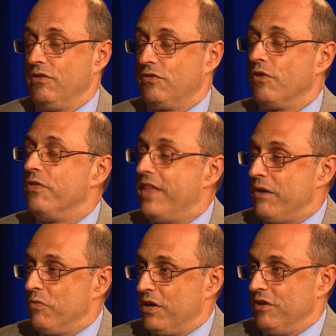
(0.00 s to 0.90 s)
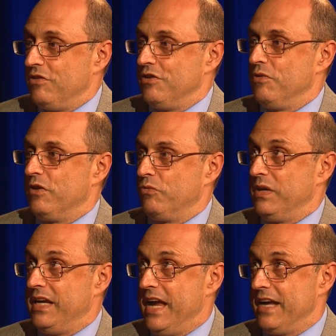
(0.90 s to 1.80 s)
so then what do you do as we
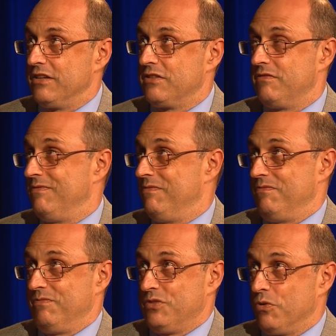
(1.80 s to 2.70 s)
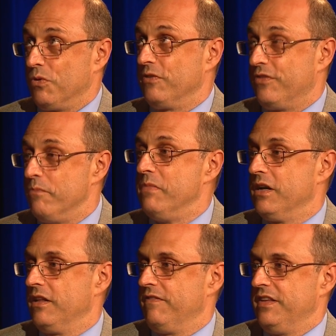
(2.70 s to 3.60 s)
get towards the
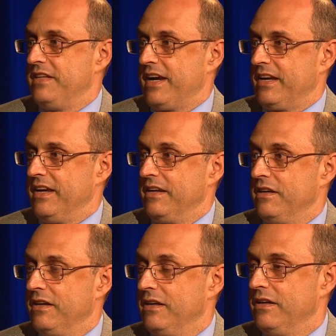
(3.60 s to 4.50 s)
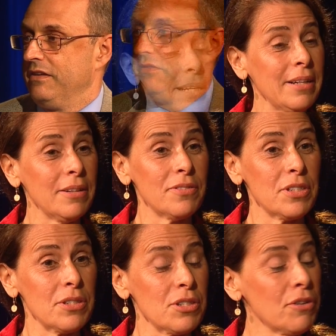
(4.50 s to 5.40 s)
middle of the decade? Right, and
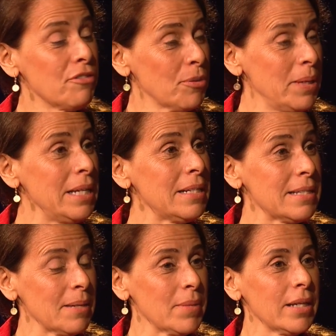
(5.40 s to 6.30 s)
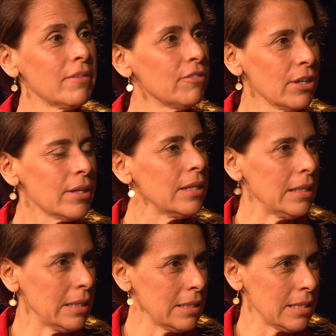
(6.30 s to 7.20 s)
so for me, something very
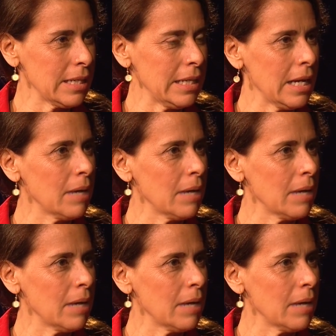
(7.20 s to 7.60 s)
exciting